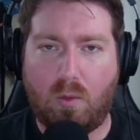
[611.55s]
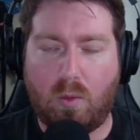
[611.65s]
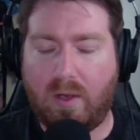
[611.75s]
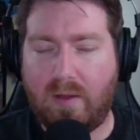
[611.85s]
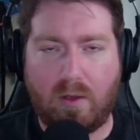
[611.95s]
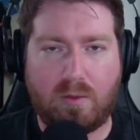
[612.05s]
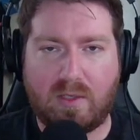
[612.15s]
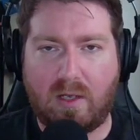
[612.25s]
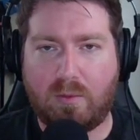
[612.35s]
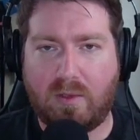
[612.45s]
we're hitting the whole
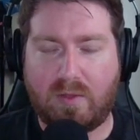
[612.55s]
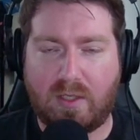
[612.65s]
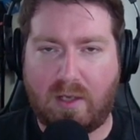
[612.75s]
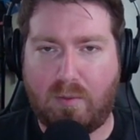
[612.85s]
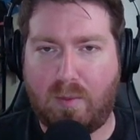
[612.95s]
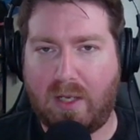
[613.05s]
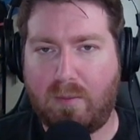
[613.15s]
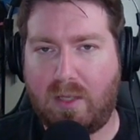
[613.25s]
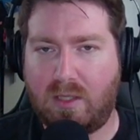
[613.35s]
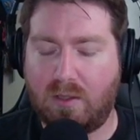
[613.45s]
table every time we make a
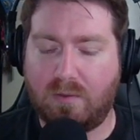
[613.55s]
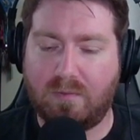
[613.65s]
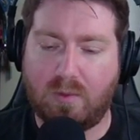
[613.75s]
meteor,